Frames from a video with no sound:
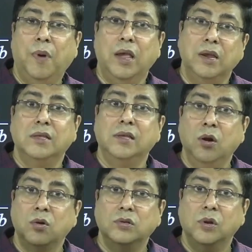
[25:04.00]
pi, it is
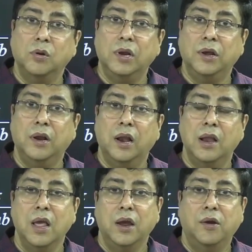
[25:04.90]
0 to 0 integral,
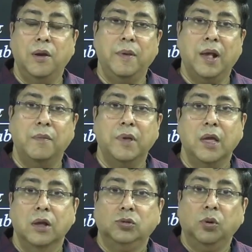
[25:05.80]
it will be coming.
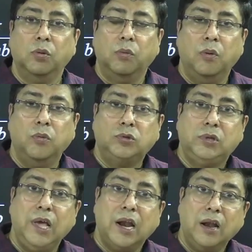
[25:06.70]
So
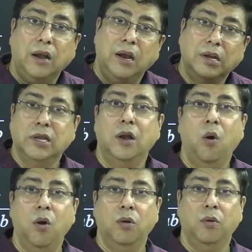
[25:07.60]
there are, it's a
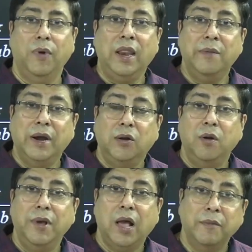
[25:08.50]
long, whenever it
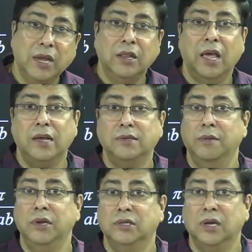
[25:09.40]
will be coming in the
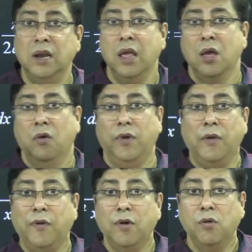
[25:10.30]
examination,
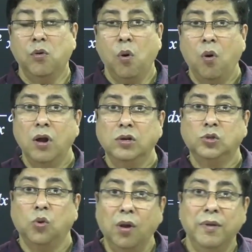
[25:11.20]
if you go on
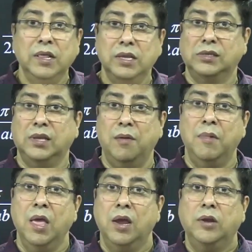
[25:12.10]
solving this
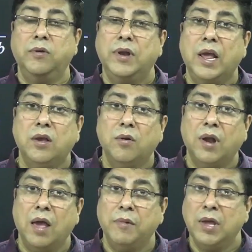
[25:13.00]
sum, it will take your
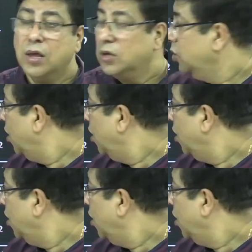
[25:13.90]
timing. So